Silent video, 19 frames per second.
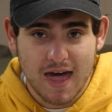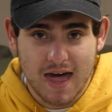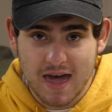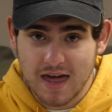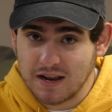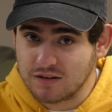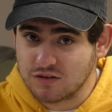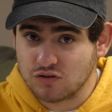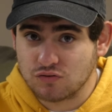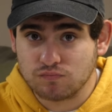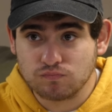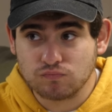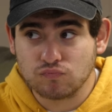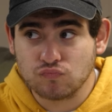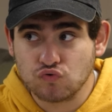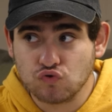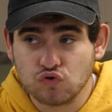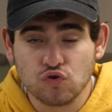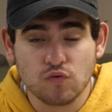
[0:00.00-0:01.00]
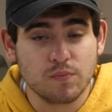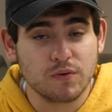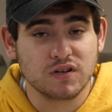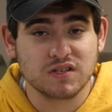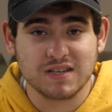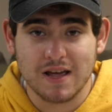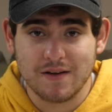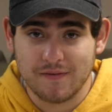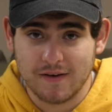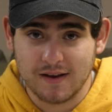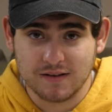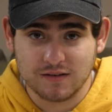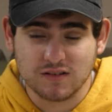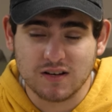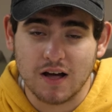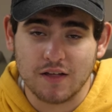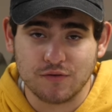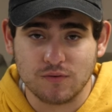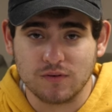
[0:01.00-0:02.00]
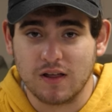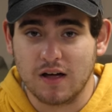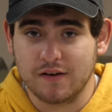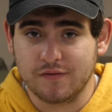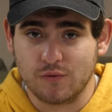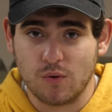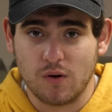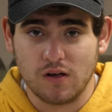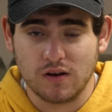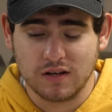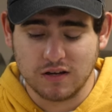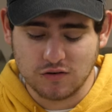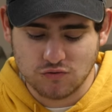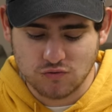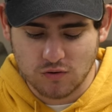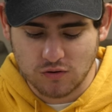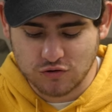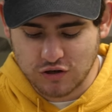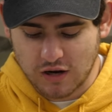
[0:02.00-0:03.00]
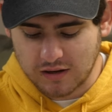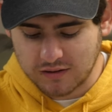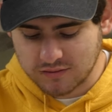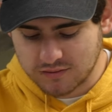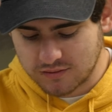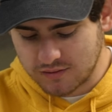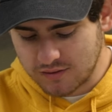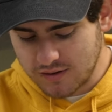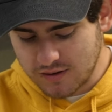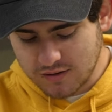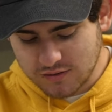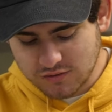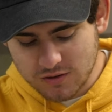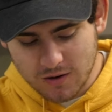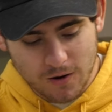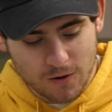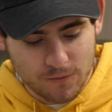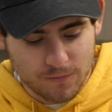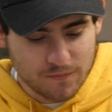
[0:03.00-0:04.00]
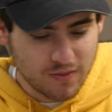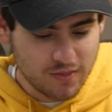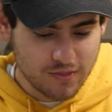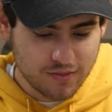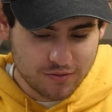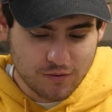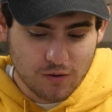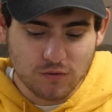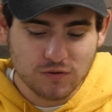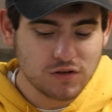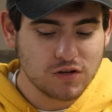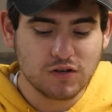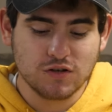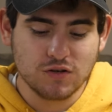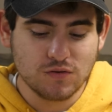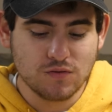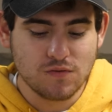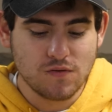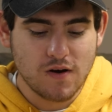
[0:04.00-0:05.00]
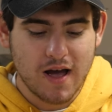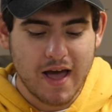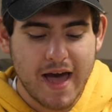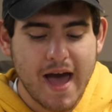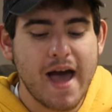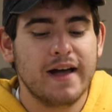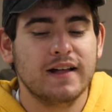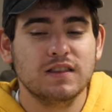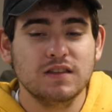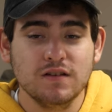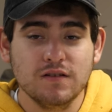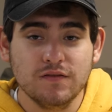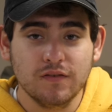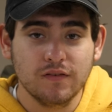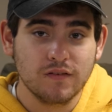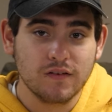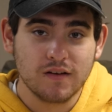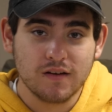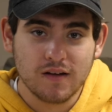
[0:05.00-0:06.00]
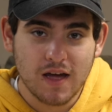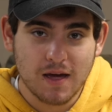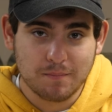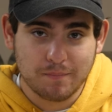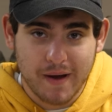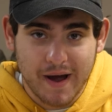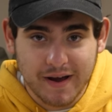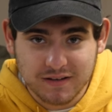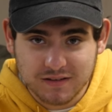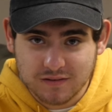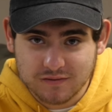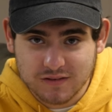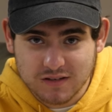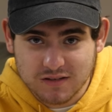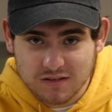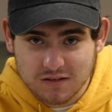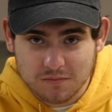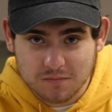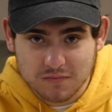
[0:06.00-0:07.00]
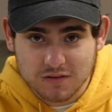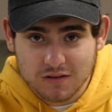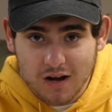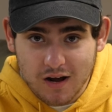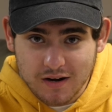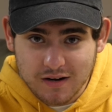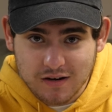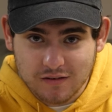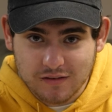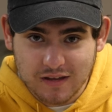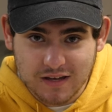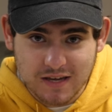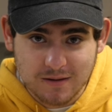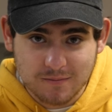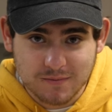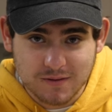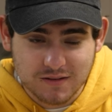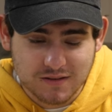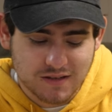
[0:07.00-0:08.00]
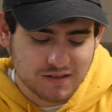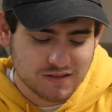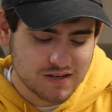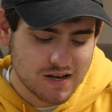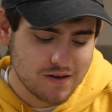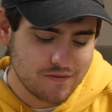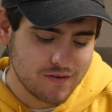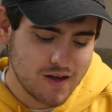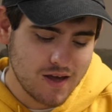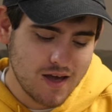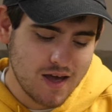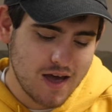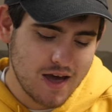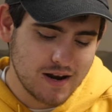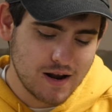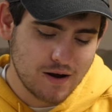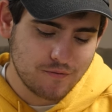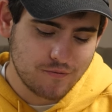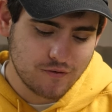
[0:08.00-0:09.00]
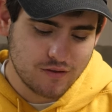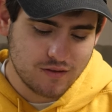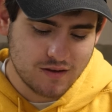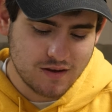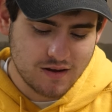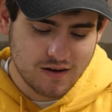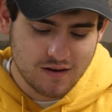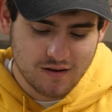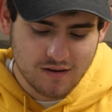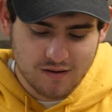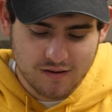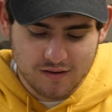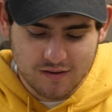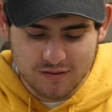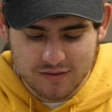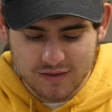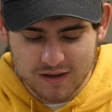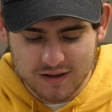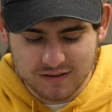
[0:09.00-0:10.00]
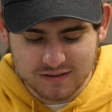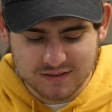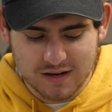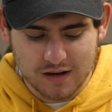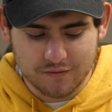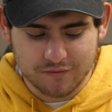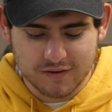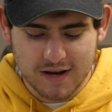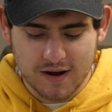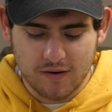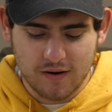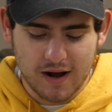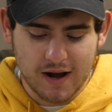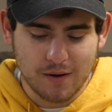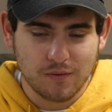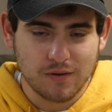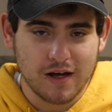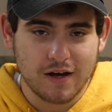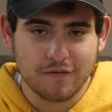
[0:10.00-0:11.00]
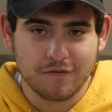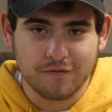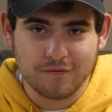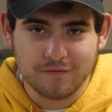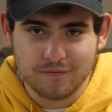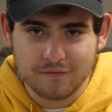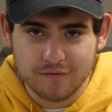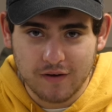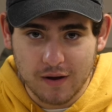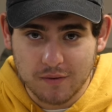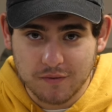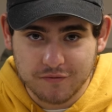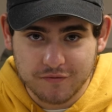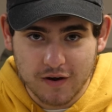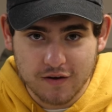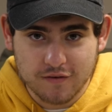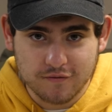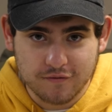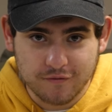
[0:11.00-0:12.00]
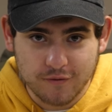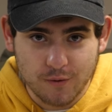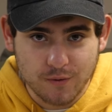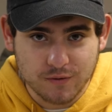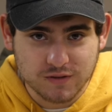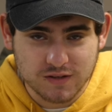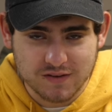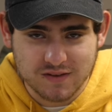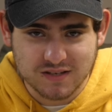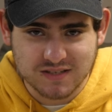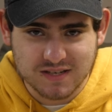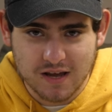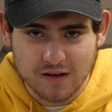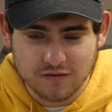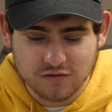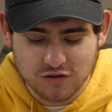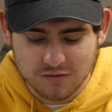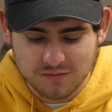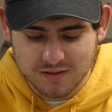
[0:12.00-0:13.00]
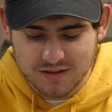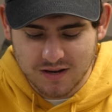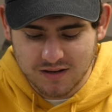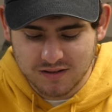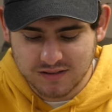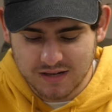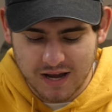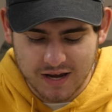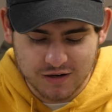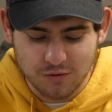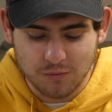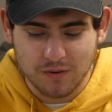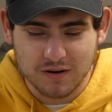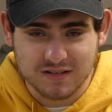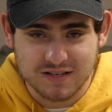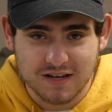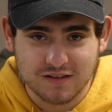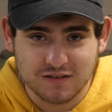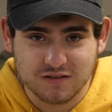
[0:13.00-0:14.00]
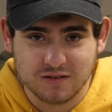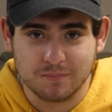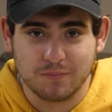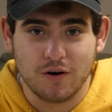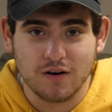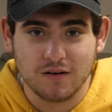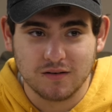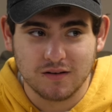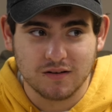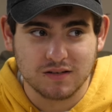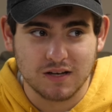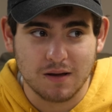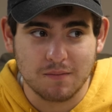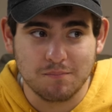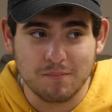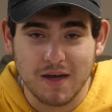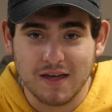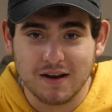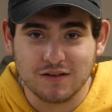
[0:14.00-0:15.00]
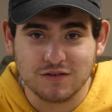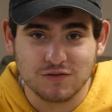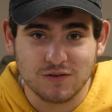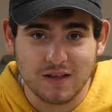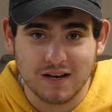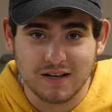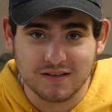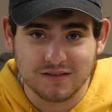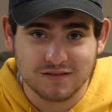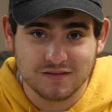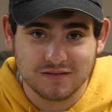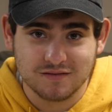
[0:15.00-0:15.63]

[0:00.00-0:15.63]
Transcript: and it's super safe and it's gone through a lot of quality control checks. So those are the 2 active and passive systems on here that keep this thing safe. And now for the thing itself. Now I'll find photos of the cells just because I don't want to take this apart because I made it so that it